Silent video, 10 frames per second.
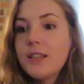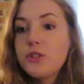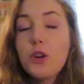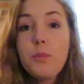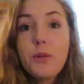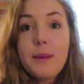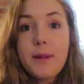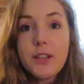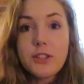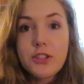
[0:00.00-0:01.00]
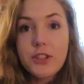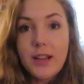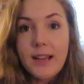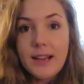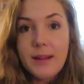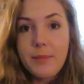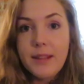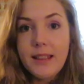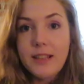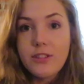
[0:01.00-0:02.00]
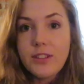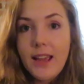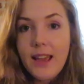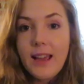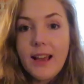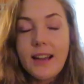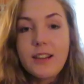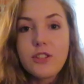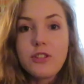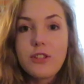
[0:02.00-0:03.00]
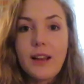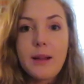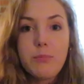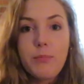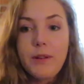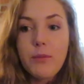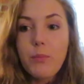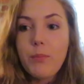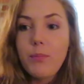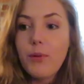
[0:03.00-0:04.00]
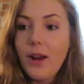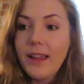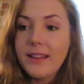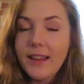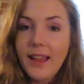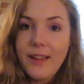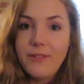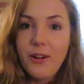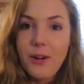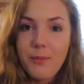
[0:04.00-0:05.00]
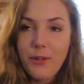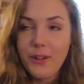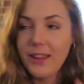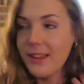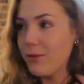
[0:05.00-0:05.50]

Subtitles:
So pretty much then today I kind of just took like a bit of a break day from working,